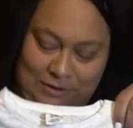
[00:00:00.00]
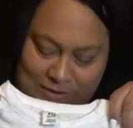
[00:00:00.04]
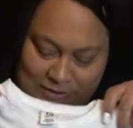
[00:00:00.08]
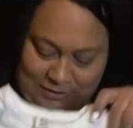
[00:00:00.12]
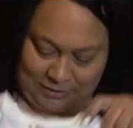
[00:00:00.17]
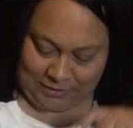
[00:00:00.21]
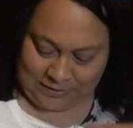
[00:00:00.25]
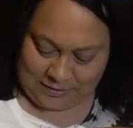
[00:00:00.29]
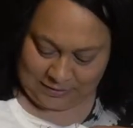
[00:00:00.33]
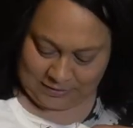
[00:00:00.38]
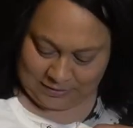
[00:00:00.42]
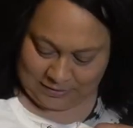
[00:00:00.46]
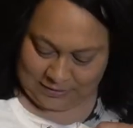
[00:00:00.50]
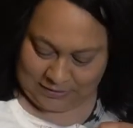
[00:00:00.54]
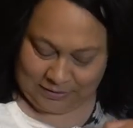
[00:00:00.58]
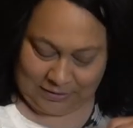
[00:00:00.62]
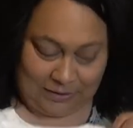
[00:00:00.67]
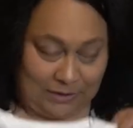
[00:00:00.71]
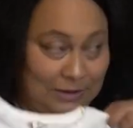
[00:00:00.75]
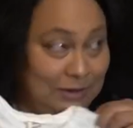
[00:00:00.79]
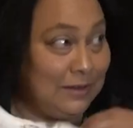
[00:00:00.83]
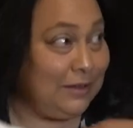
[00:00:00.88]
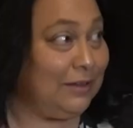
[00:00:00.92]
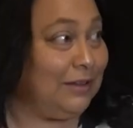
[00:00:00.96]
It's like, it's
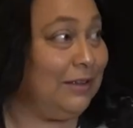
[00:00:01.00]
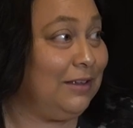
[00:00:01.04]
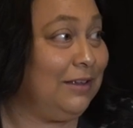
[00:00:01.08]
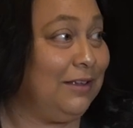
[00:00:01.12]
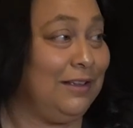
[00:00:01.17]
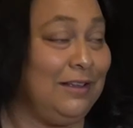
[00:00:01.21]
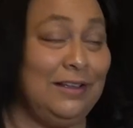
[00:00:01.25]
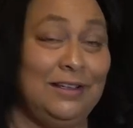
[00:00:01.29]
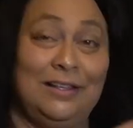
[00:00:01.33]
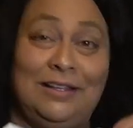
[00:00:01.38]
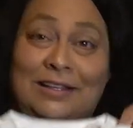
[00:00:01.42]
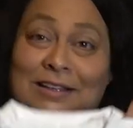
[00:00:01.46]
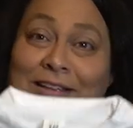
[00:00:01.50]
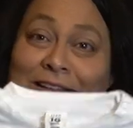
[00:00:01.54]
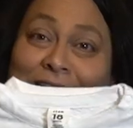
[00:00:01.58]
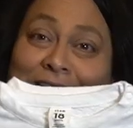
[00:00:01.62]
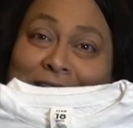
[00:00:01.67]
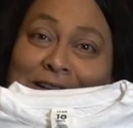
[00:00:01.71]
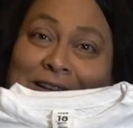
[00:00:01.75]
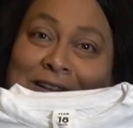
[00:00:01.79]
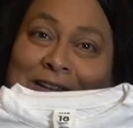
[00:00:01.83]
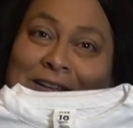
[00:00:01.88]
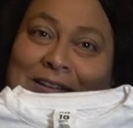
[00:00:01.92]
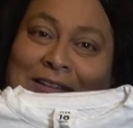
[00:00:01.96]
like a little
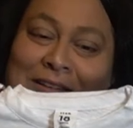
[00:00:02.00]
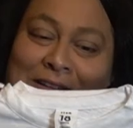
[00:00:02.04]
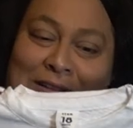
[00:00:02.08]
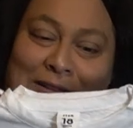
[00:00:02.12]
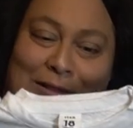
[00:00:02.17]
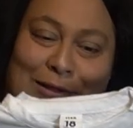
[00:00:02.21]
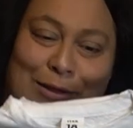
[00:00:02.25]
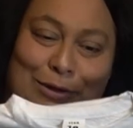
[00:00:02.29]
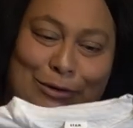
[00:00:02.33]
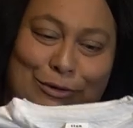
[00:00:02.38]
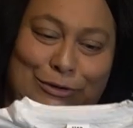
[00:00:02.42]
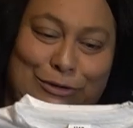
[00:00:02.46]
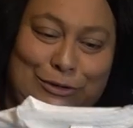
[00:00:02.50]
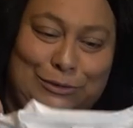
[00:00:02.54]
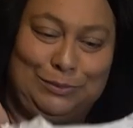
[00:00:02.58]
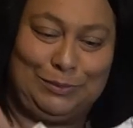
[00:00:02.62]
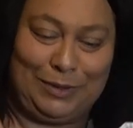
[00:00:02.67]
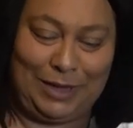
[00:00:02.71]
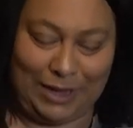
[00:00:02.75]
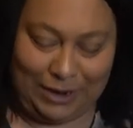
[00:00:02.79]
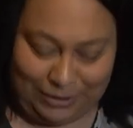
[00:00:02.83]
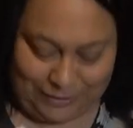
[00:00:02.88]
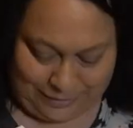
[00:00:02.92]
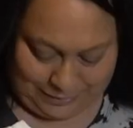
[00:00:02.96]
splatter. little
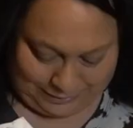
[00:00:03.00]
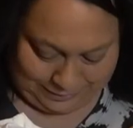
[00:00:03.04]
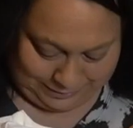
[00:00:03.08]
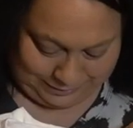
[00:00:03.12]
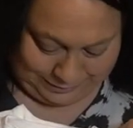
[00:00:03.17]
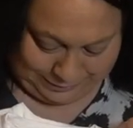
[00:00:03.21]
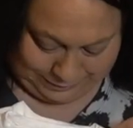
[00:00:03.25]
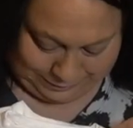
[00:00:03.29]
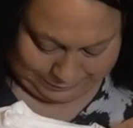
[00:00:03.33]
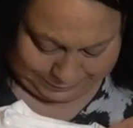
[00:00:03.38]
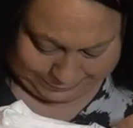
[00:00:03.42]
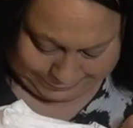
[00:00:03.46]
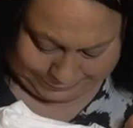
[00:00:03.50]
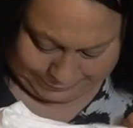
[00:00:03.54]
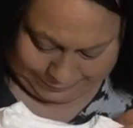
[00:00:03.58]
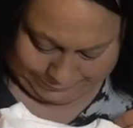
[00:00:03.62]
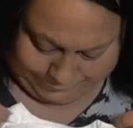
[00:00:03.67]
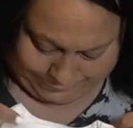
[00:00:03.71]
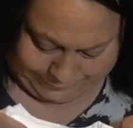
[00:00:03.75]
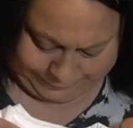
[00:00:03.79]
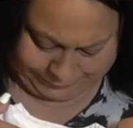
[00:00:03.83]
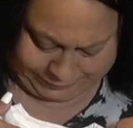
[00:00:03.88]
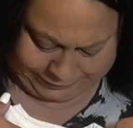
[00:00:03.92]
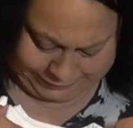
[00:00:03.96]
splatter. This is
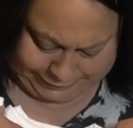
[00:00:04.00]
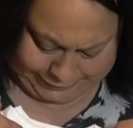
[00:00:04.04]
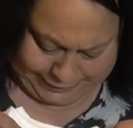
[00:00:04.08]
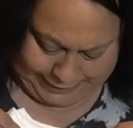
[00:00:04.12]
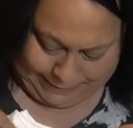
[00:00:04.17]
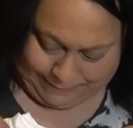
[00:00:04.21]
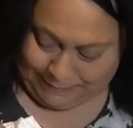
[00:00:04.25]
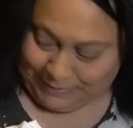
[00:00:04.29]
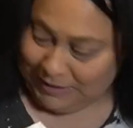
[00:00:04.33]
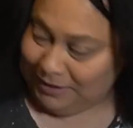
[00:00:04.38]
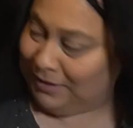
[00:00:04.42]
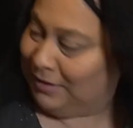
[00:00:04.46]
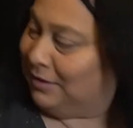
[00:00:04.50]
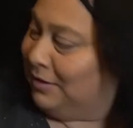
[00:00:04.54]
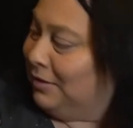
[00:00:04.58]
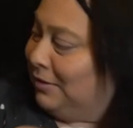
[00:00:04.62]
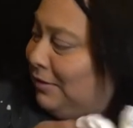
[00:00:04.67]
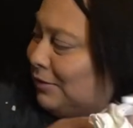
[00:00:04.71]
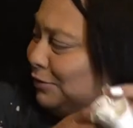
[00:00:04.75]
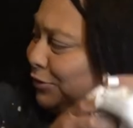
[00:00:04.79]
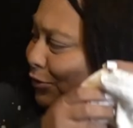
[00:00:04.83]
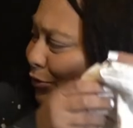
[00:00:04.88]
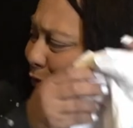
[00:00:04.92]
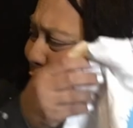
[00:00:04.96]
from STEM.
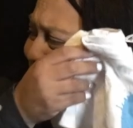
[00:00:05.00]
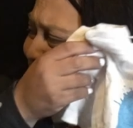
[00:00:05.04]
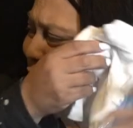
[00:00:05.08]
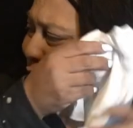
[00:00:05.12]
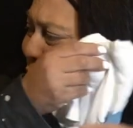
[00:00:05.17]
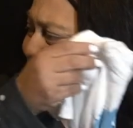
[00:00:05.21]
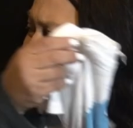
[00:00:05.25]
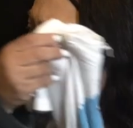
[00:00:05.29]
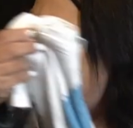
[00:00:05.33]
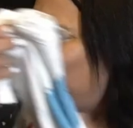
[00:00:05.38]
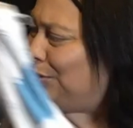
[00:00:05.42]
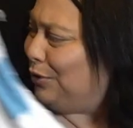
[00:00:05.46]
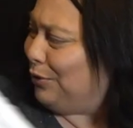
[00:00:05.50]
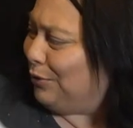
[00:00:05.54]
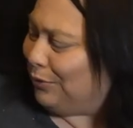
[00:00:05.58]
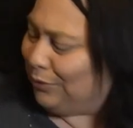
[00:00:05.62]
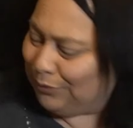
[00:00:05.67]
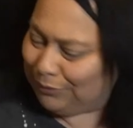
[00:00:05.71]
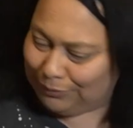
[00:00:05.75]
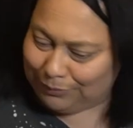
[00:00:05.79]
These are so cute.